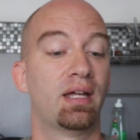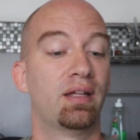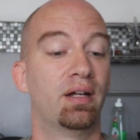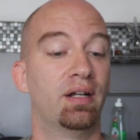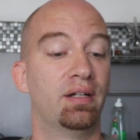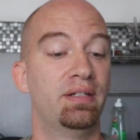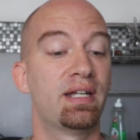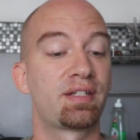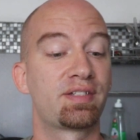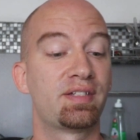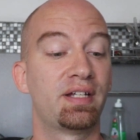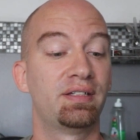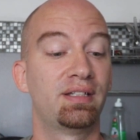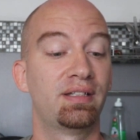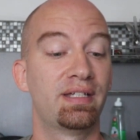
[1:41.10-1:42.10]
Next
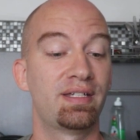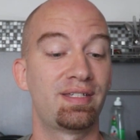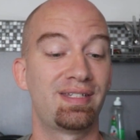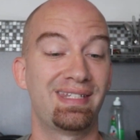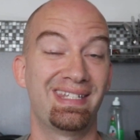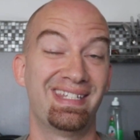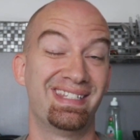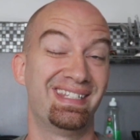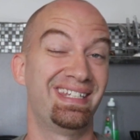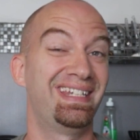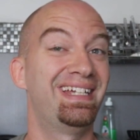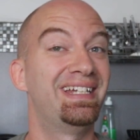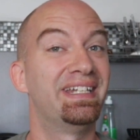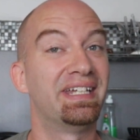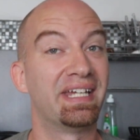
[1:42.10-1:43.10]
on the list is
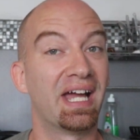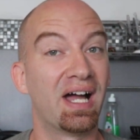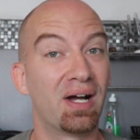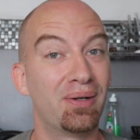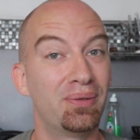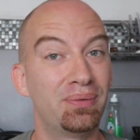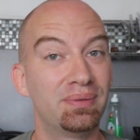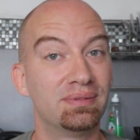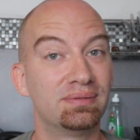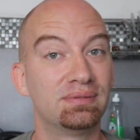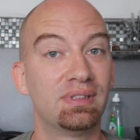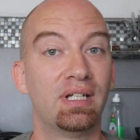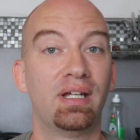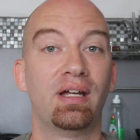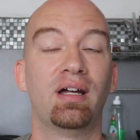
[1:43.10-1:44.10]
eating out.
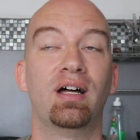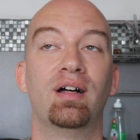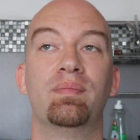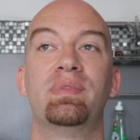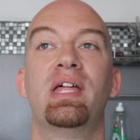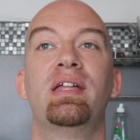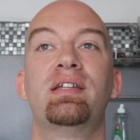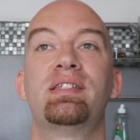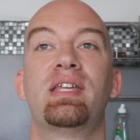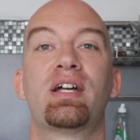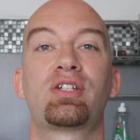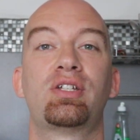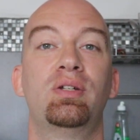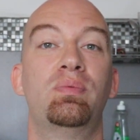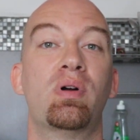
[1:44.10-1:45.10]
That is
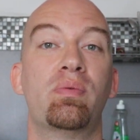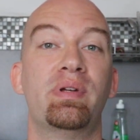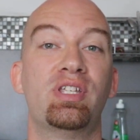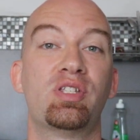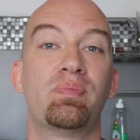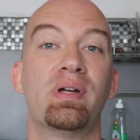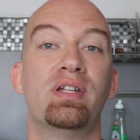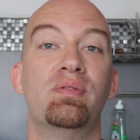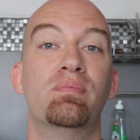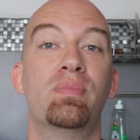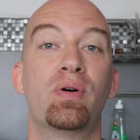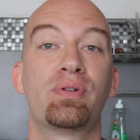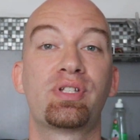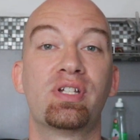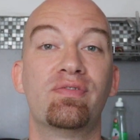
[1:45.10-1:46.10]
actually where we spent
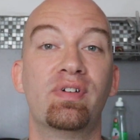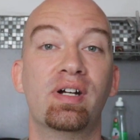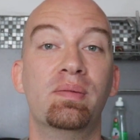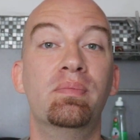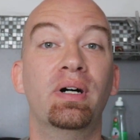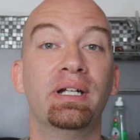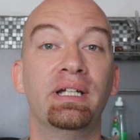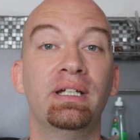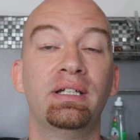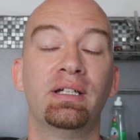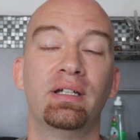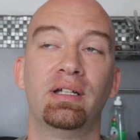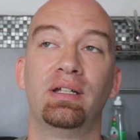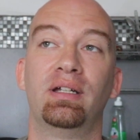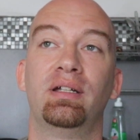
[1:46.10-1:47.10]
most of our money.
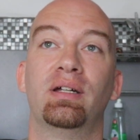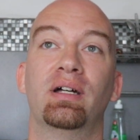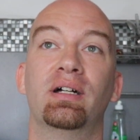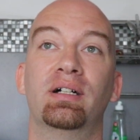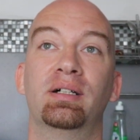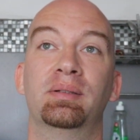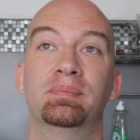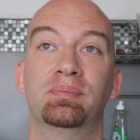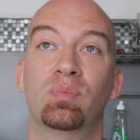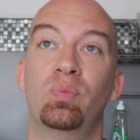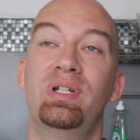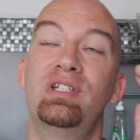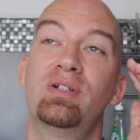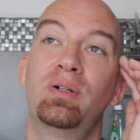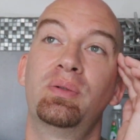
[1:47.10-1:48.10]

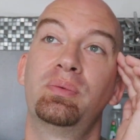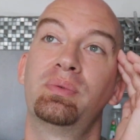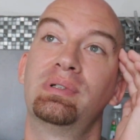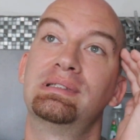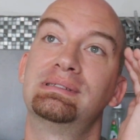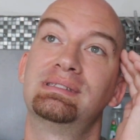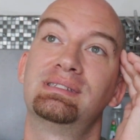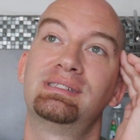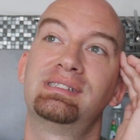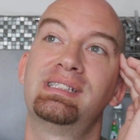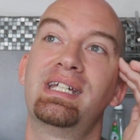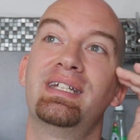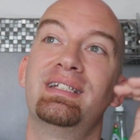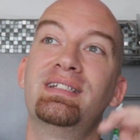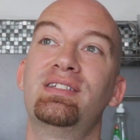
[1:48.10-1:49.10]
We don't
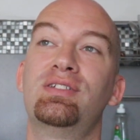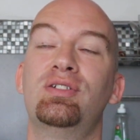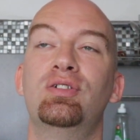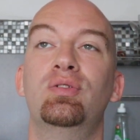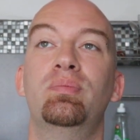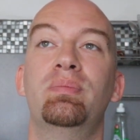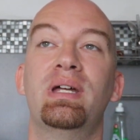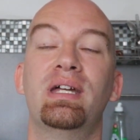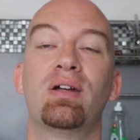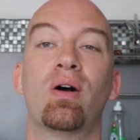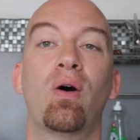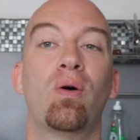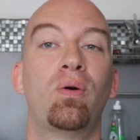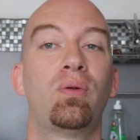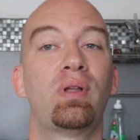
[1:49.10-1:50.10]
tend to make a
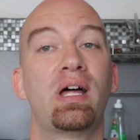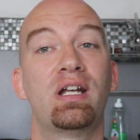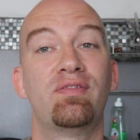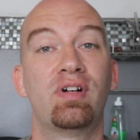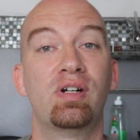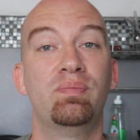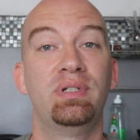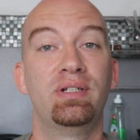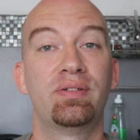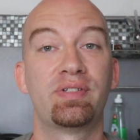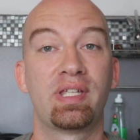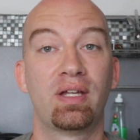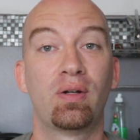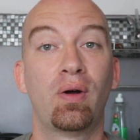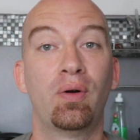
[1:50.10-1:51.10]
whole lot of our meals
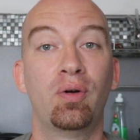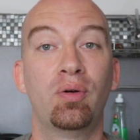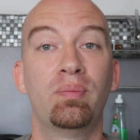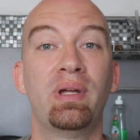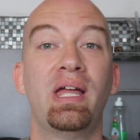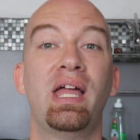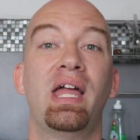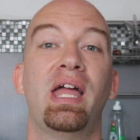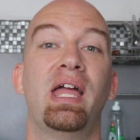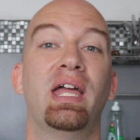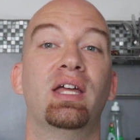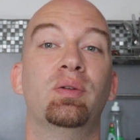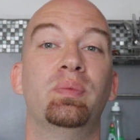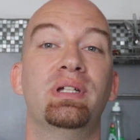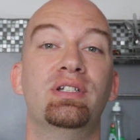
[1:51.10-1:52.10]
at home,
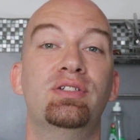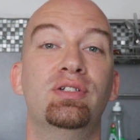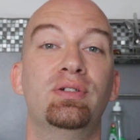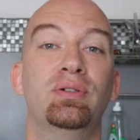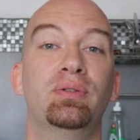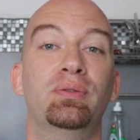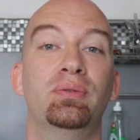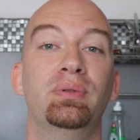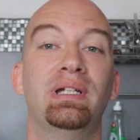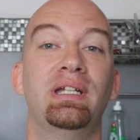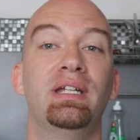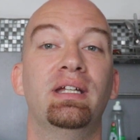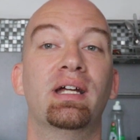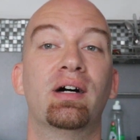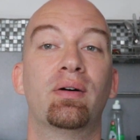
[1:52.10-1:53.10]
and we do
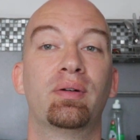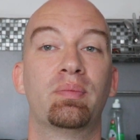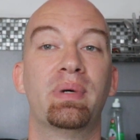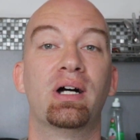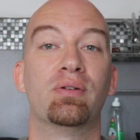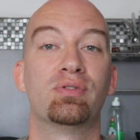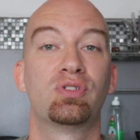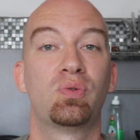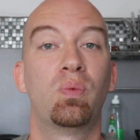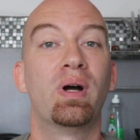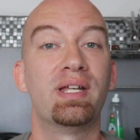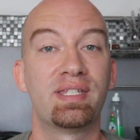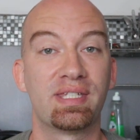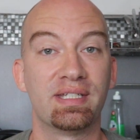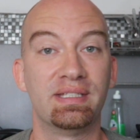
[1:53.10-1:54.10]
eat out about
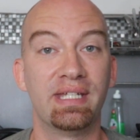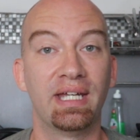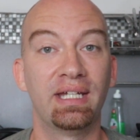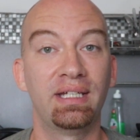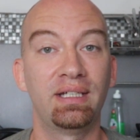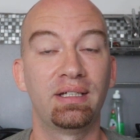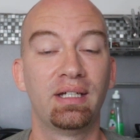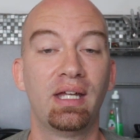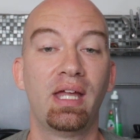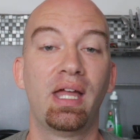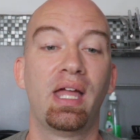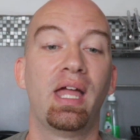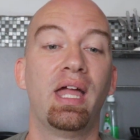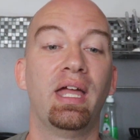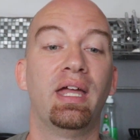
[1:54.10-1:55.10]
twice a day.
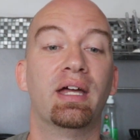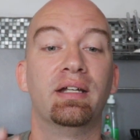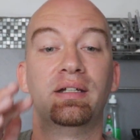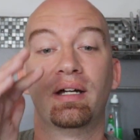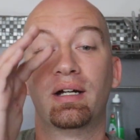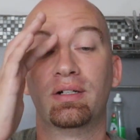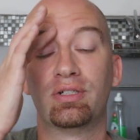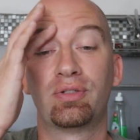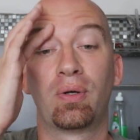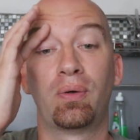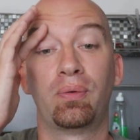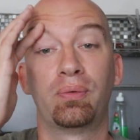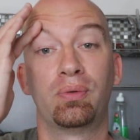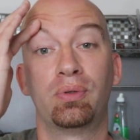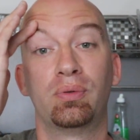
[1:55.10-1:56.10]
And our
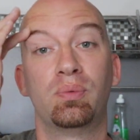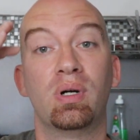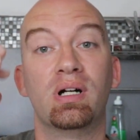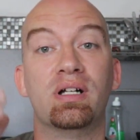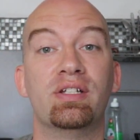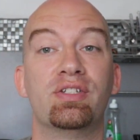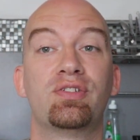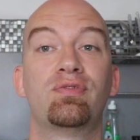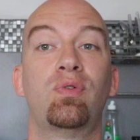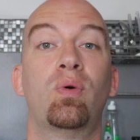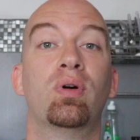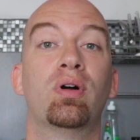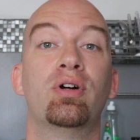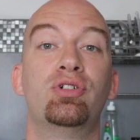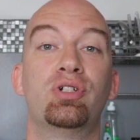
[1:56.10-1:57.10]
total was
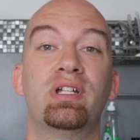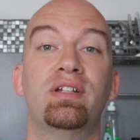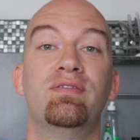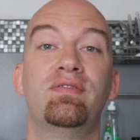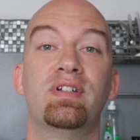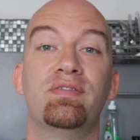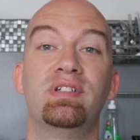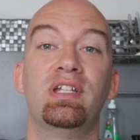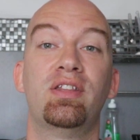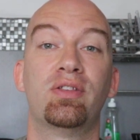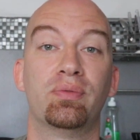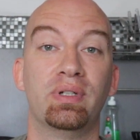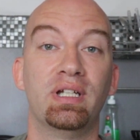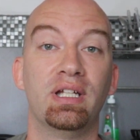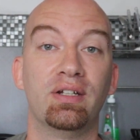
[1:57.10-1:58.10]

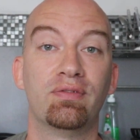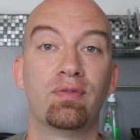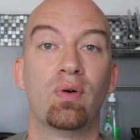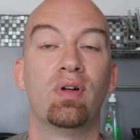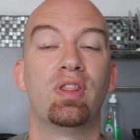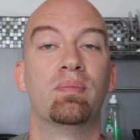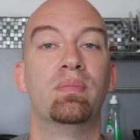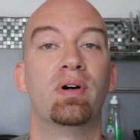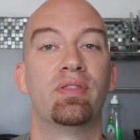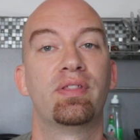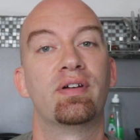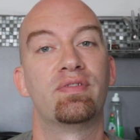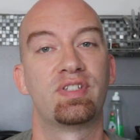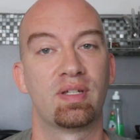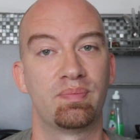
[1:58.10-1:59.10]
$453 for the month
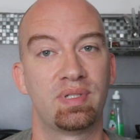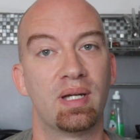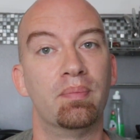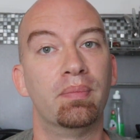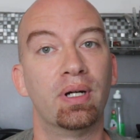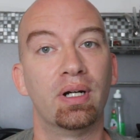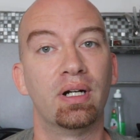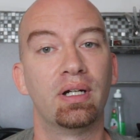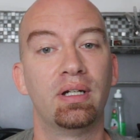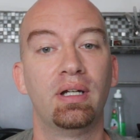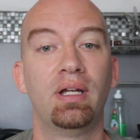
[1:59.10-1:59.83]
of September.